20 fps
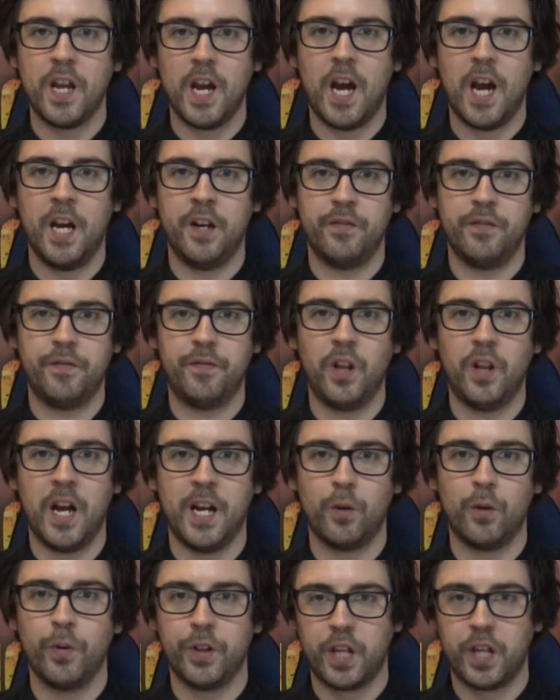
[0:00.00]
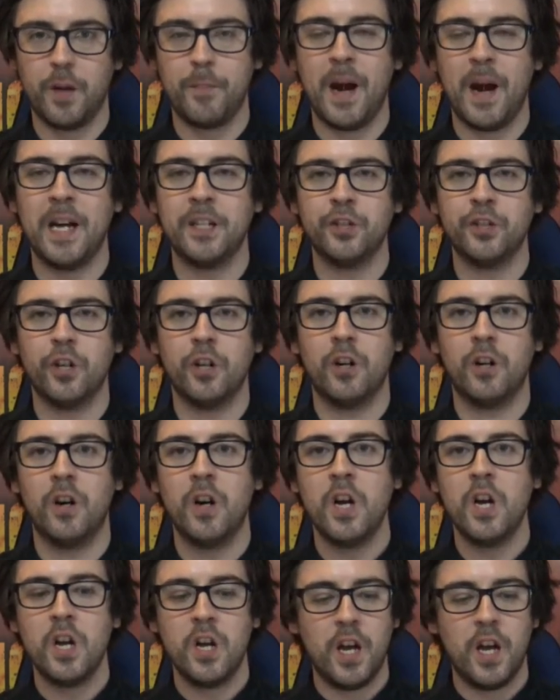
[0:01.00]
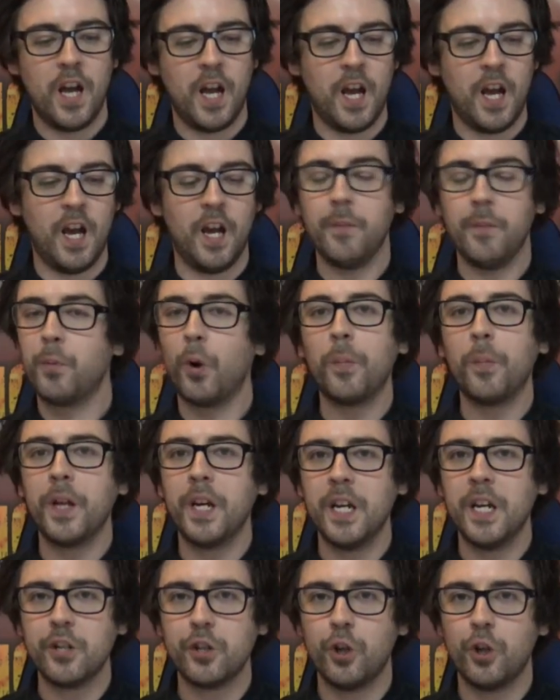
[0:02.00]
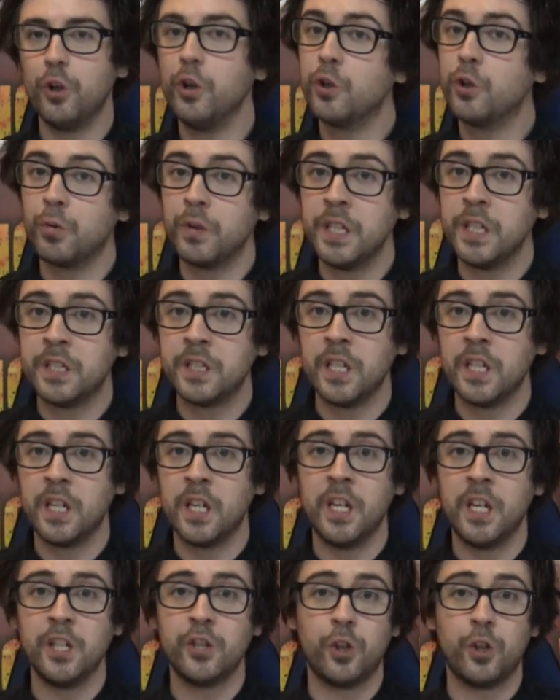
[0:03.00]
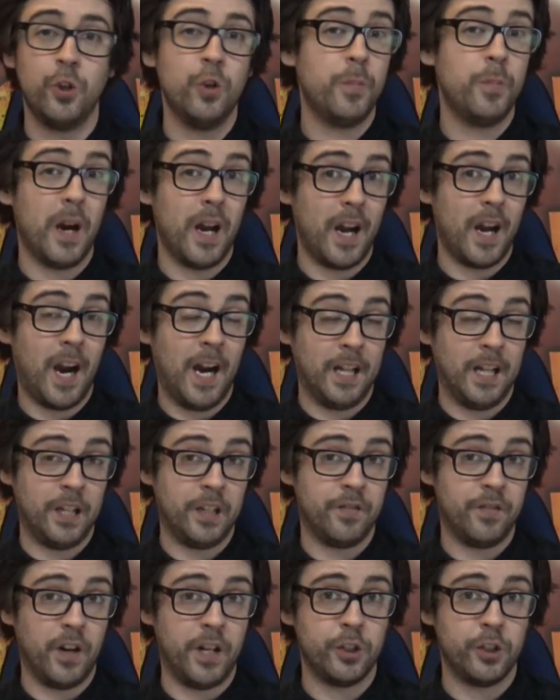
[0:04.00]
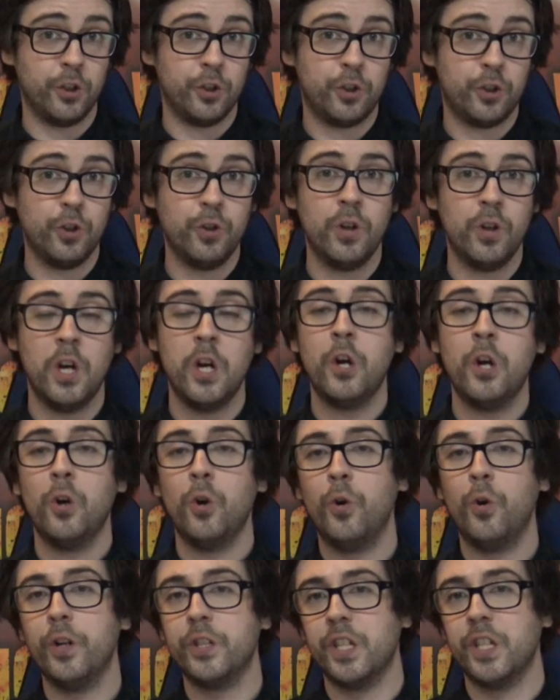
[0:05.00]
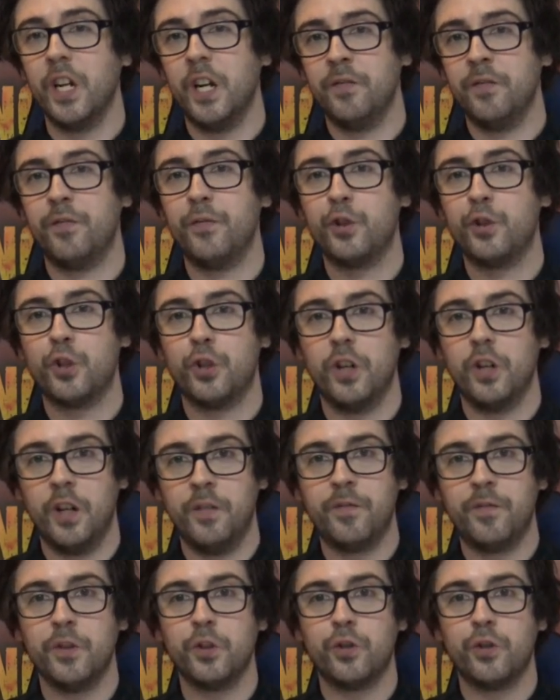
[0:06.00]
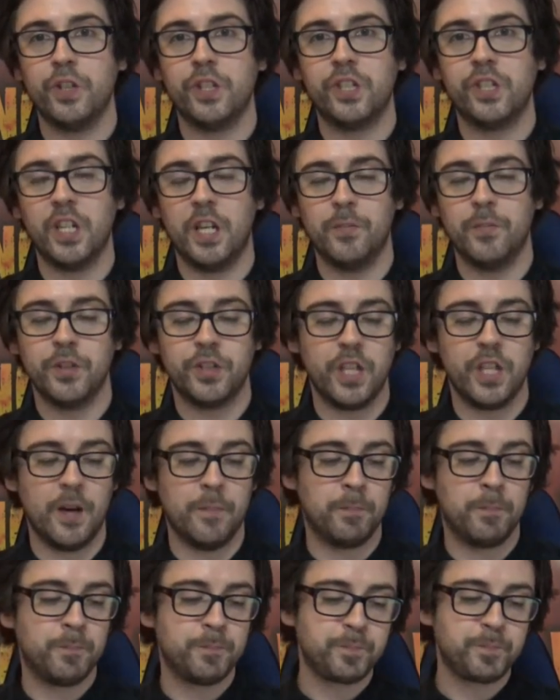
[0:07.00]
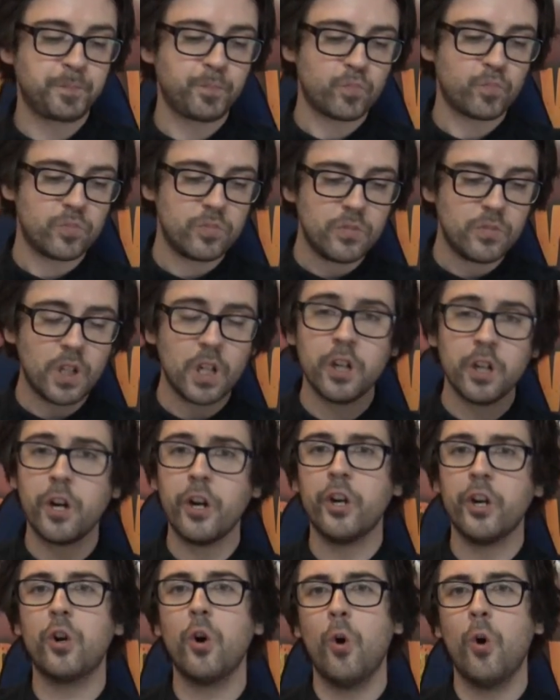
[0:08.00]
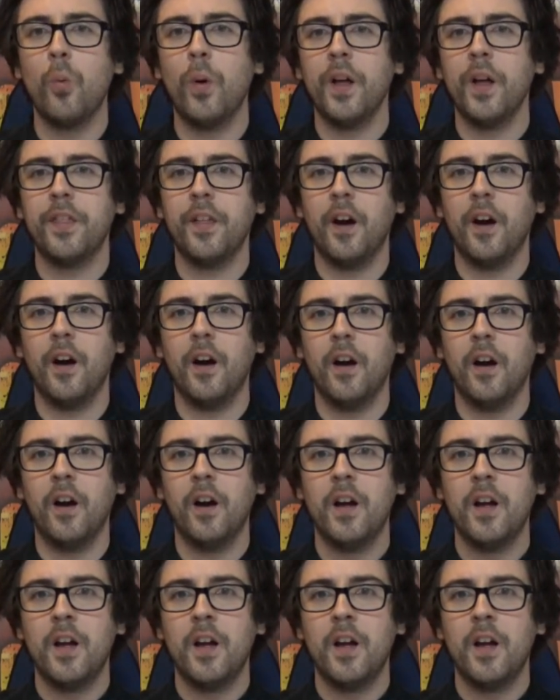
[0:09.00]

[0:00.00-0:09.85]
hand flank. With commander, probably an HQ, you don't need to take an HQ, but I highly advise you do, who is an infantry, same as them. Going to go with a